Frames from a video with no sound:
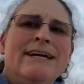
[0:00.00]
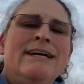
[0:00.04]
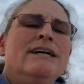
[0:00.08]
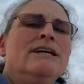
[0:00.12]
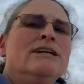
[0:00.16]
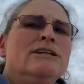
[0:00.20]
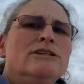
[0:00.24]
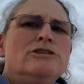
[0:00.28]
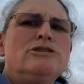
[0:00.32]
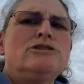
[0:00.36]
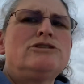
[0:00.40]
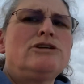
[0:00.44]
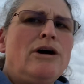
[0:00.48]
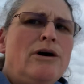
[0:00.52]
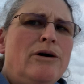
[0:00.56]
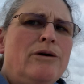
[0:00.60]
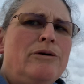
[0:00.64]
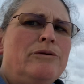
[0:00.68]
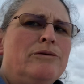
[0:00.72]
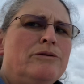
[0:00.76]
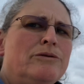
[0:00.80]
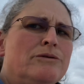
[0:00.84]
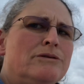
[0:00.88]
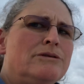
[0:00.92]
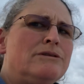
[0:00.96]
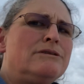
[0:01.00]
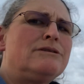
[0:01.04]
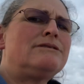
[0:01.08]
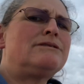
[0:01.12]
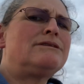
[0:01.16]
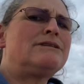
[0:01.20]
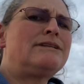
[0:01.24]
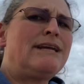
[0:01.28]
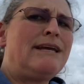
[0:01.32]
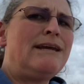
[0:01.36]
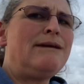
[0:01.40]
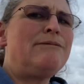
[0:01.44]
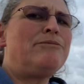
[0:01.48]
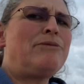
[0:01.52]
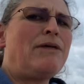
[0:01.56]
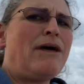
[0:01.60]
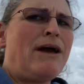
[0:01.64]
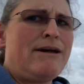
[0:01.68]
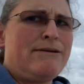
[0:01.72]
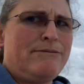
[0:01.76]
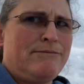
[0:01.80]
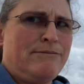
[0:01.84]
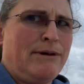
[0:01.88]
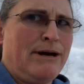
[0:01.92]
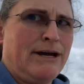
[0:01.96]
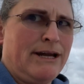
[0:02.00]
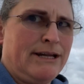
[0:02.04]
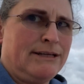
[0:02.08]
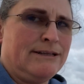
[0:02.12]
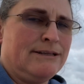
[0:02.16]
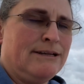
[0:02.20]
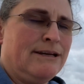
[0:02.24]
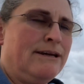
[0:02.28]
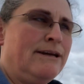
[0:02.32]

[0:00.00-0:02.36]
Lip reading: So keep that in mind.